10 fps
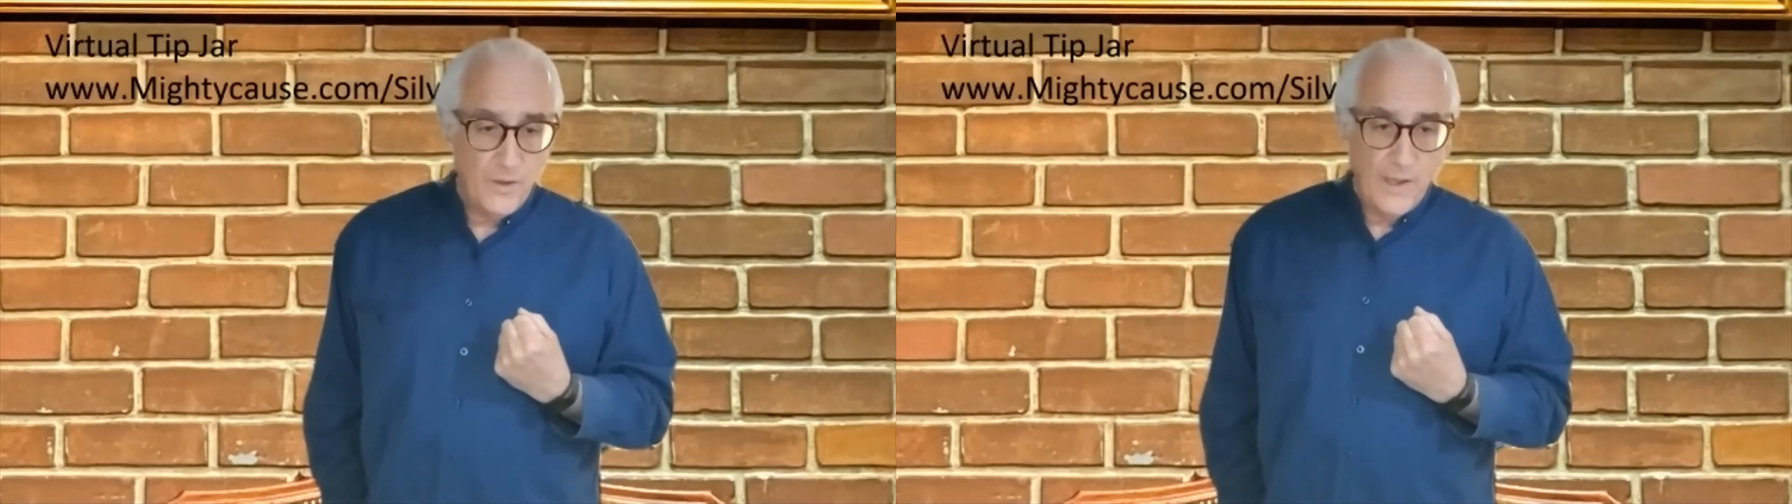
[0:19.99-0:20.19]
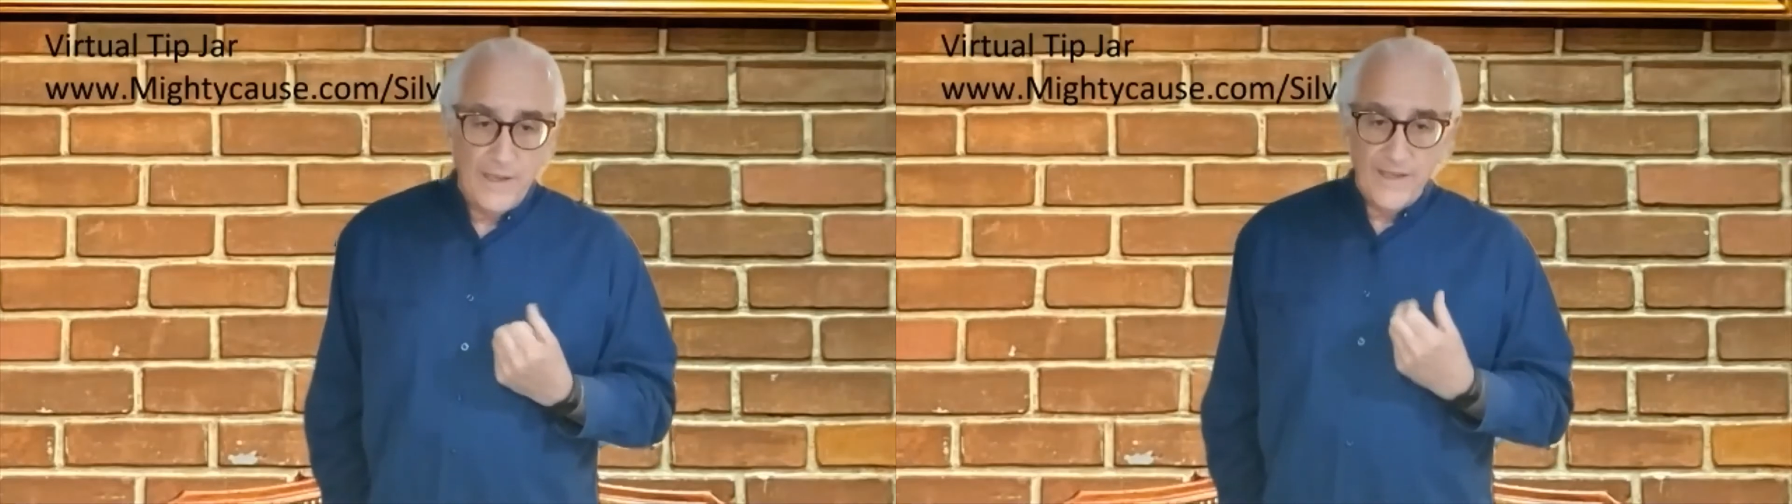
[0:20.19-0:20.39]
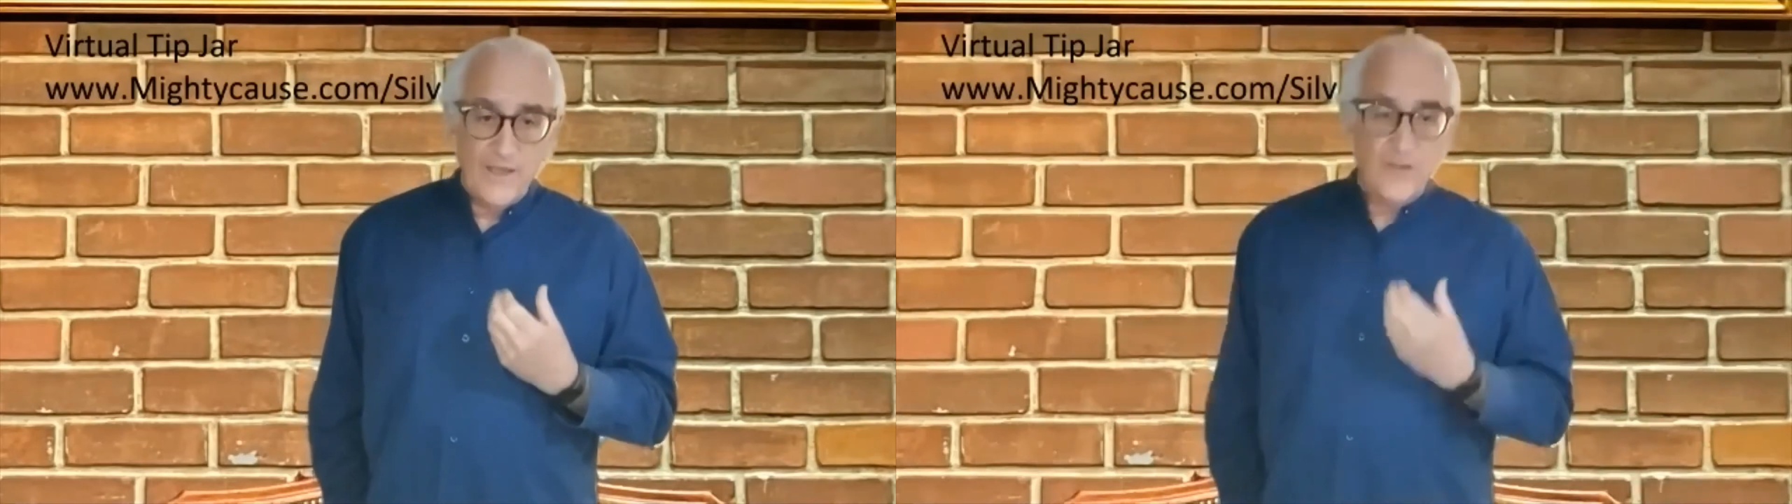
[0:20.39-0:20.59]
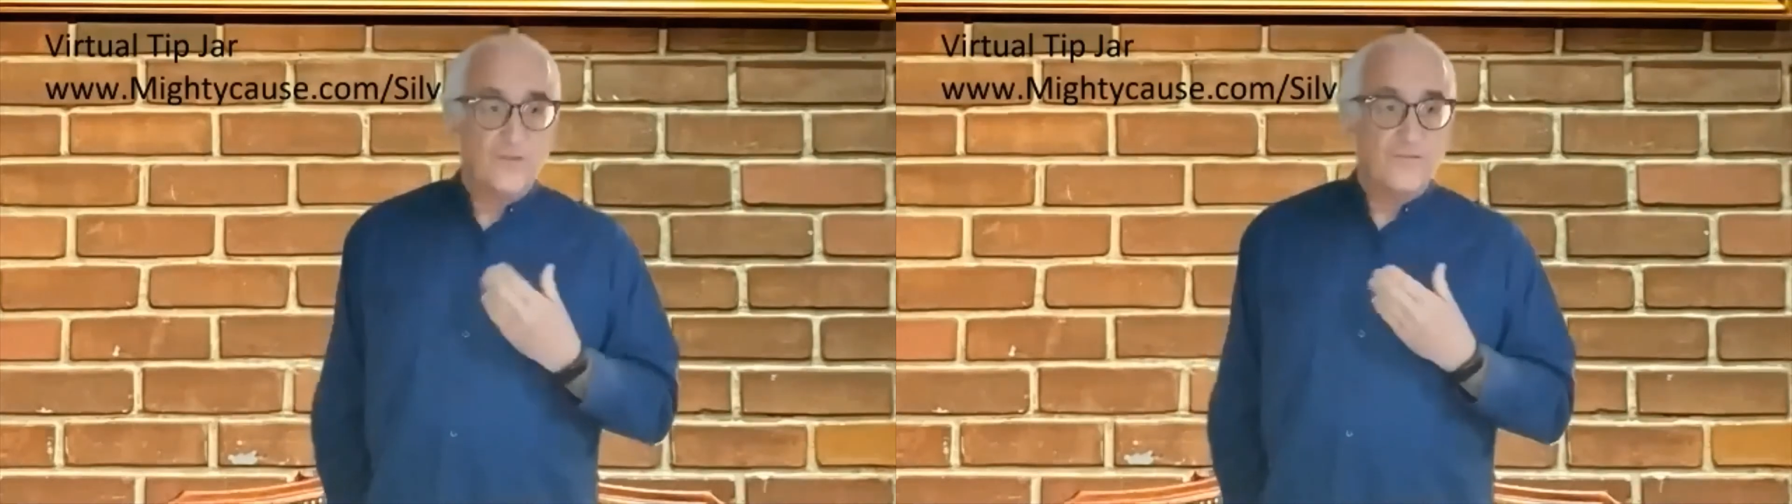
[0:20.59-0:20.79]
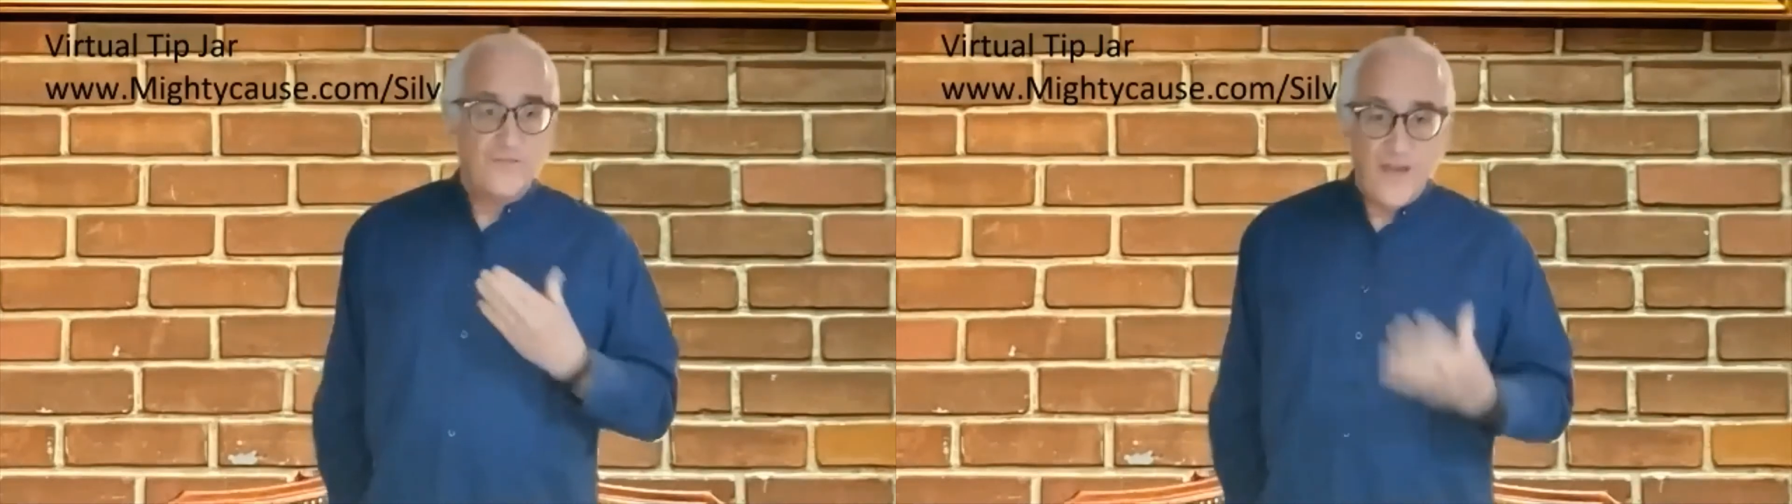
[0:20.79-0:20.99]
he has
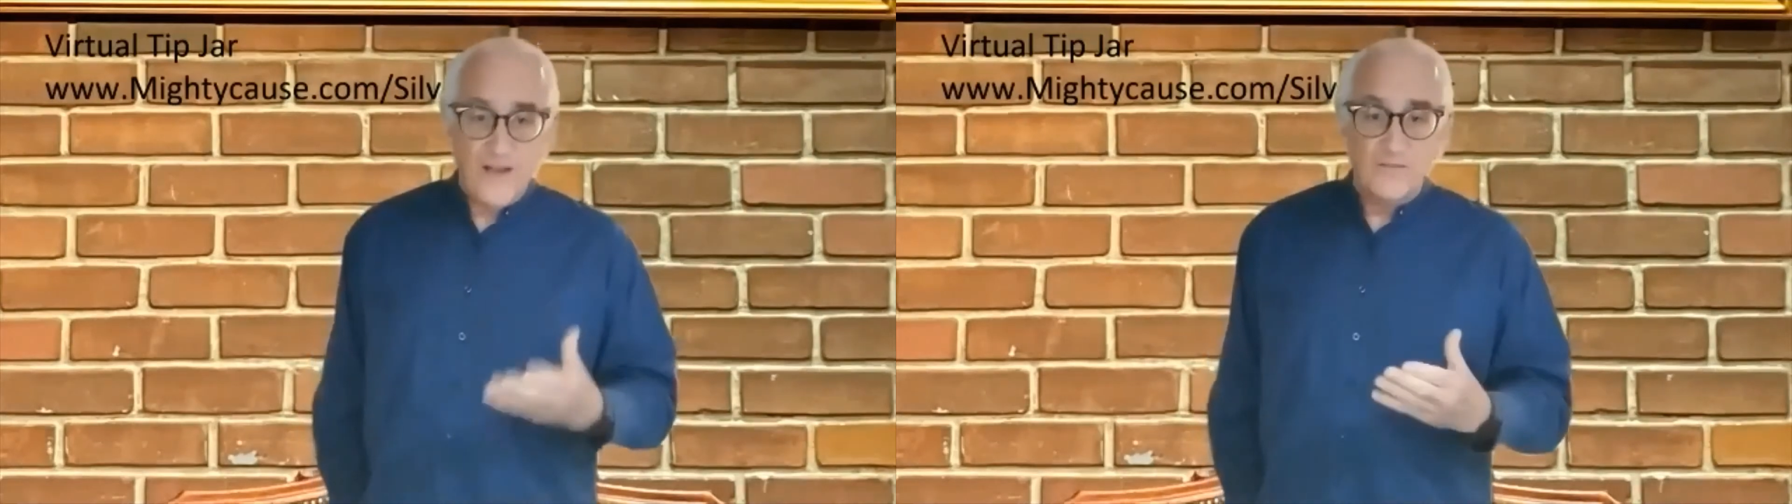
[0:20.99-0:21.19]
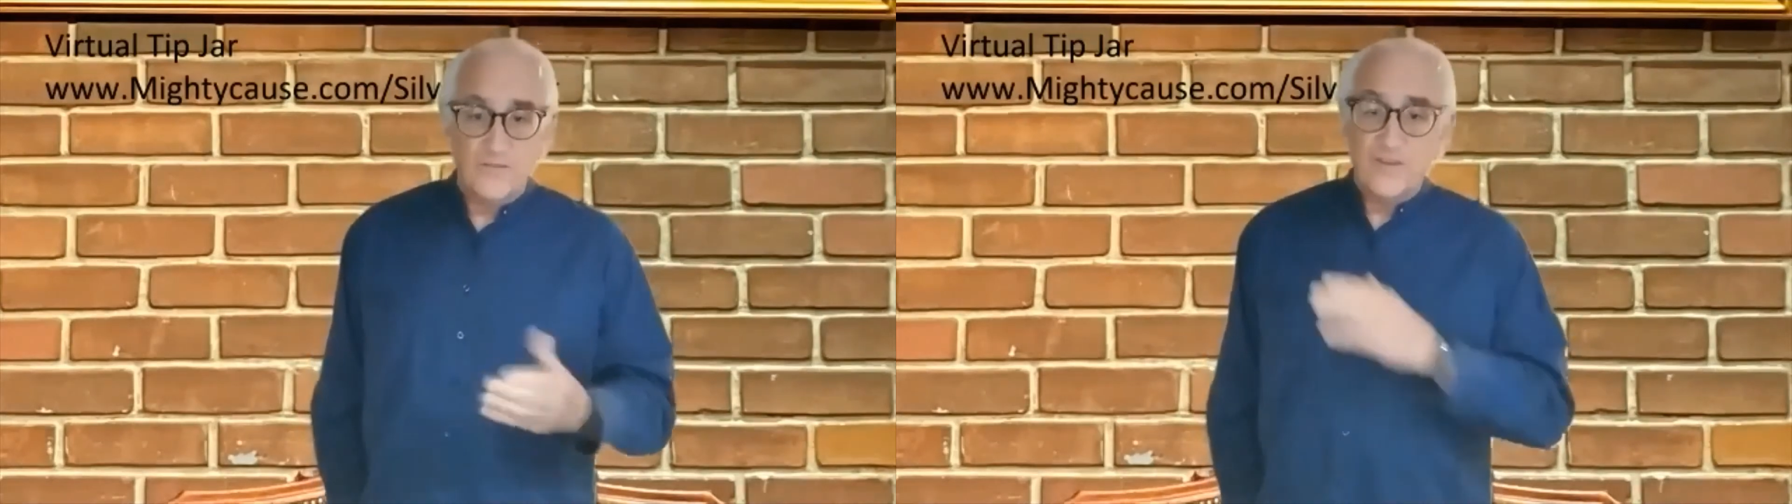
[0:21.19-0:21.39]
effectively